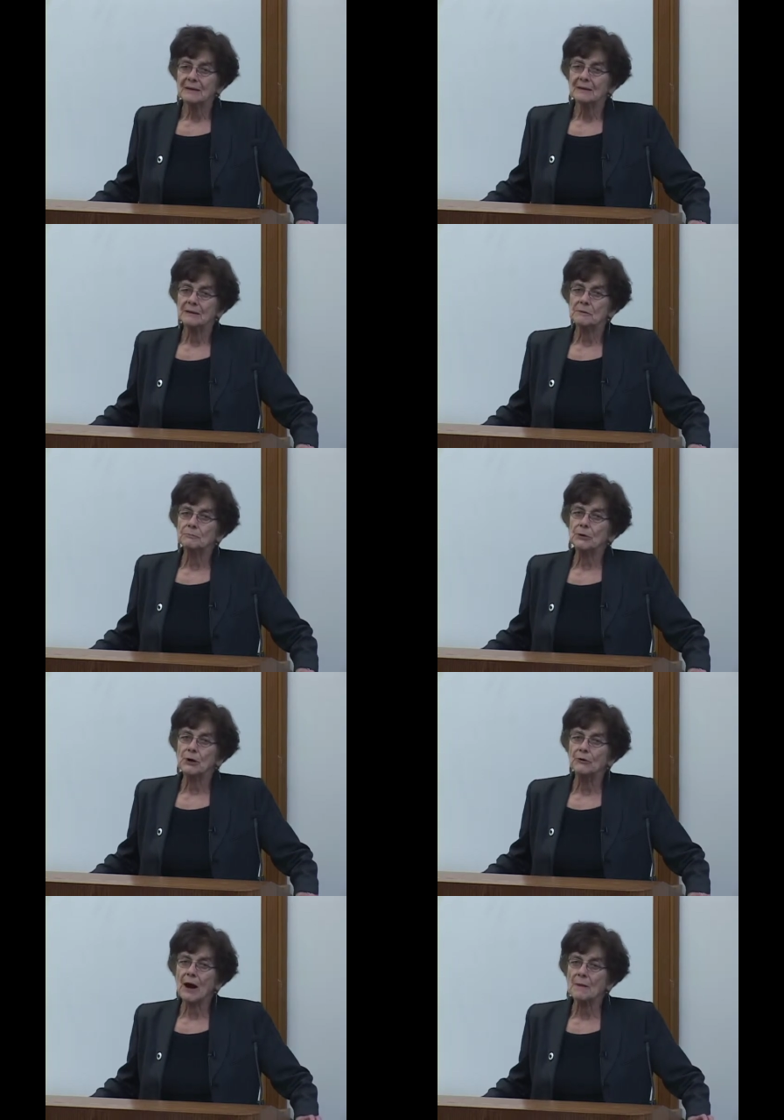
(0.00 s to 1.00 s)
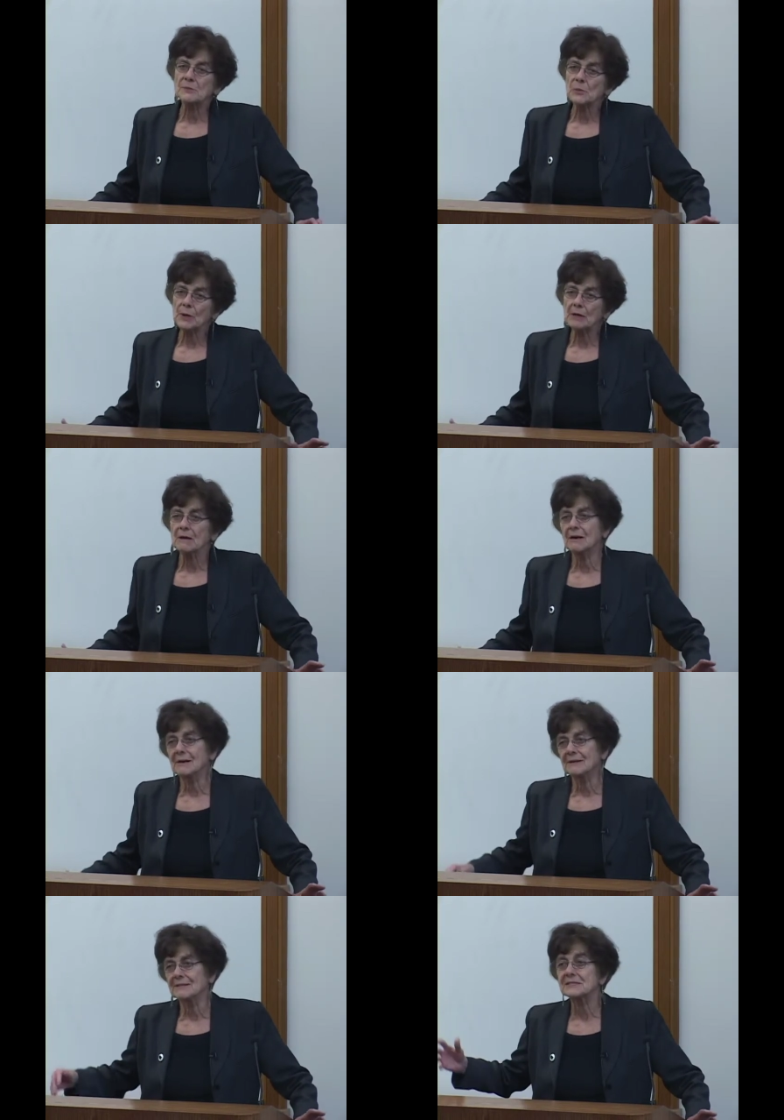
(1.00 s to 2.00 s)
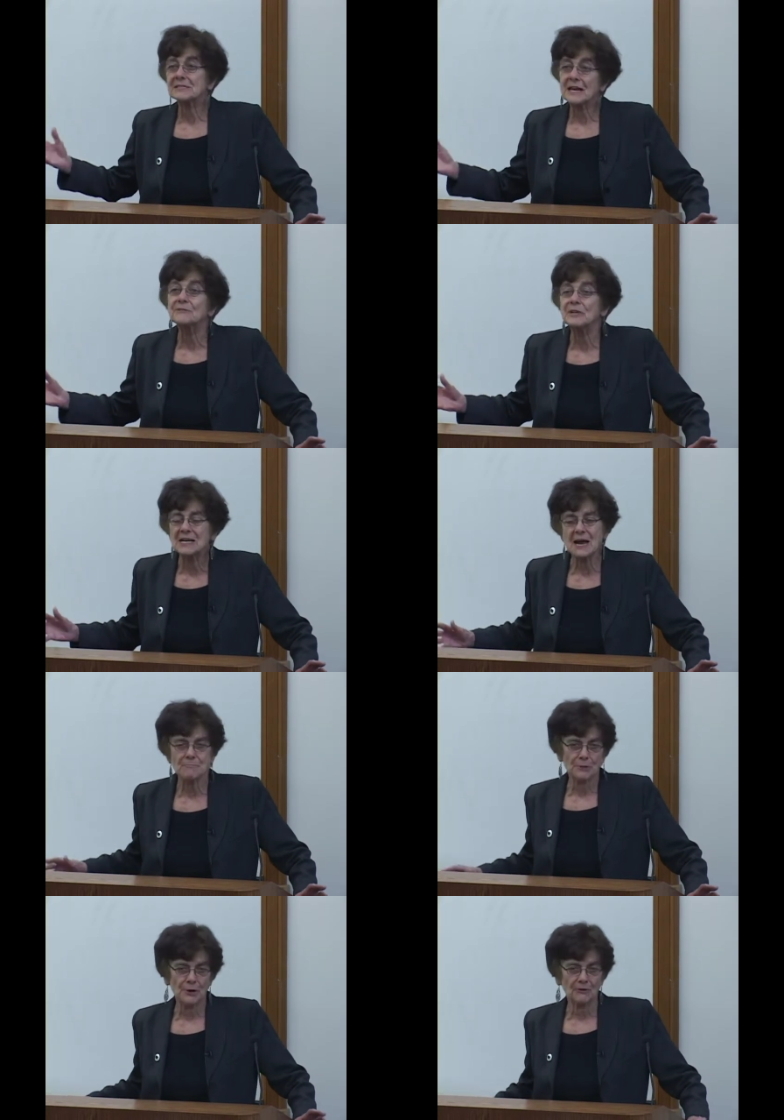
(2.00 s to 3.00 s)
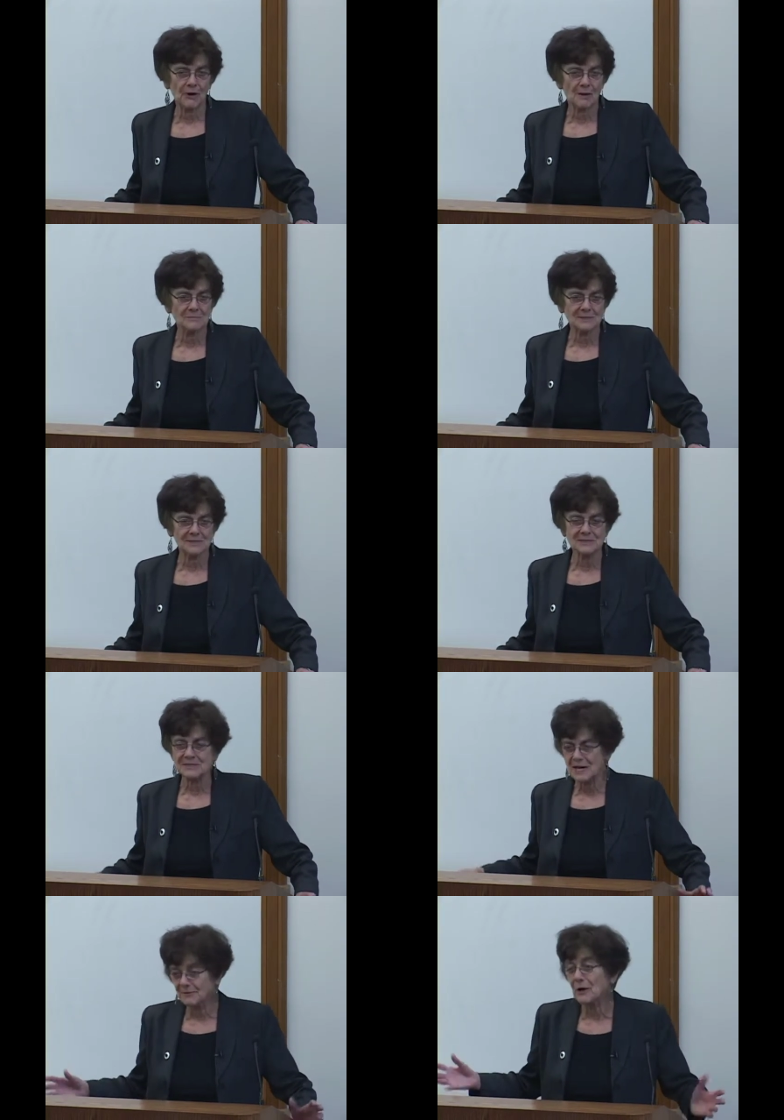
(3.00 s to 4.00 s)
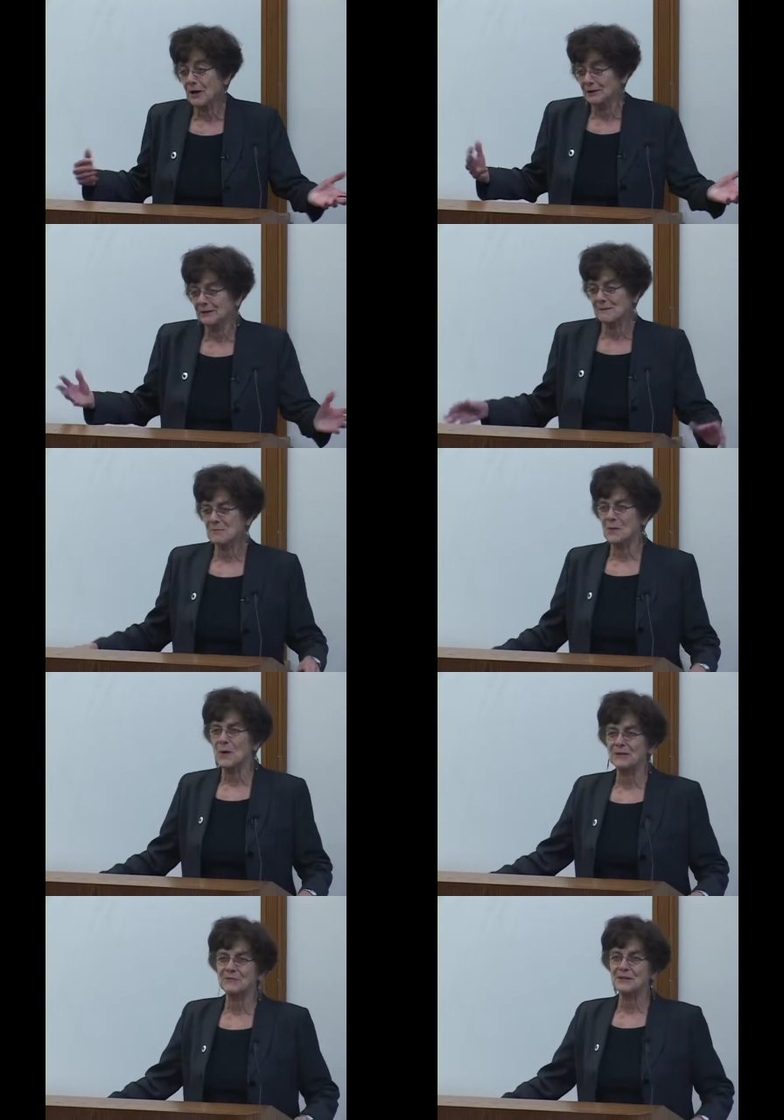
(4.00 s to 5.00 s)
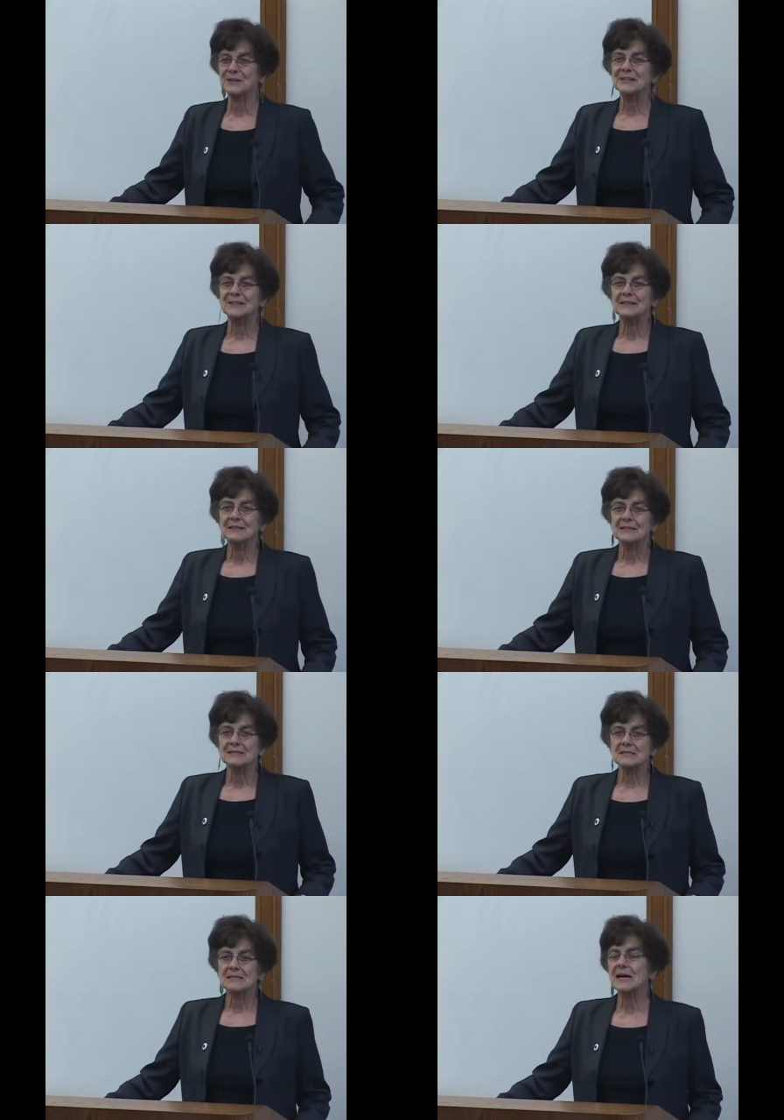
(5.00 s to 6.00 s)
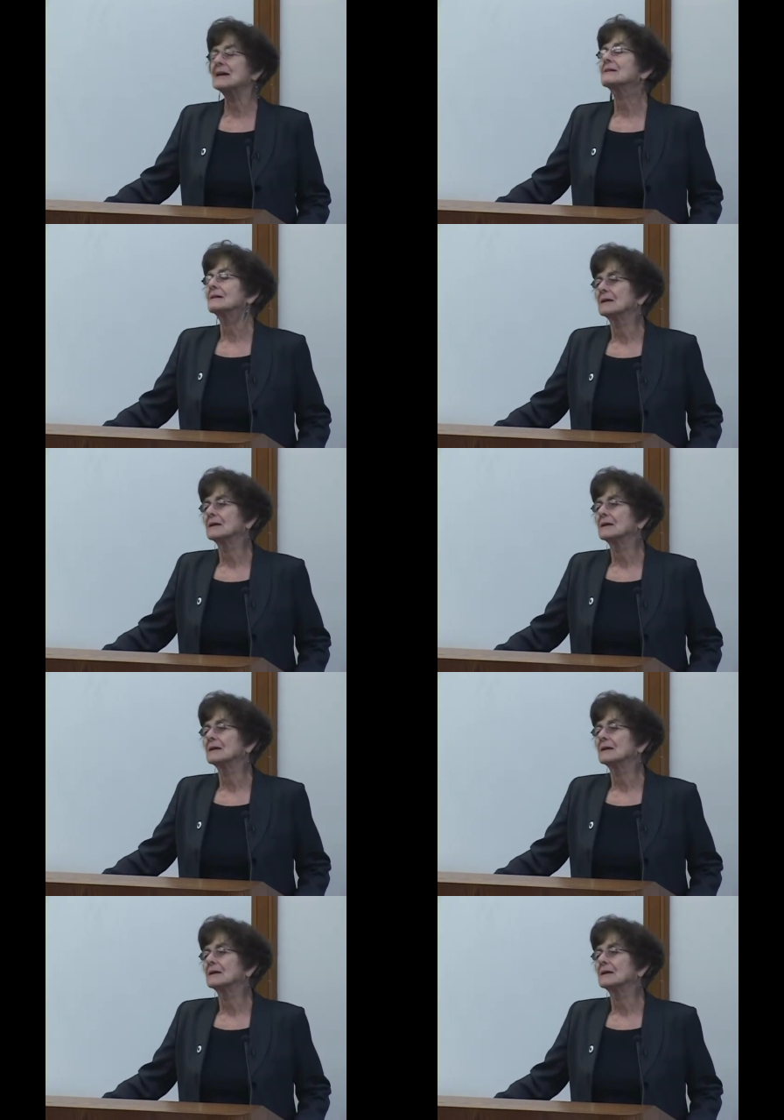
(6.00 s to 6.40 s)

The programs we call the safety net programs, instead of calling them the welfare state,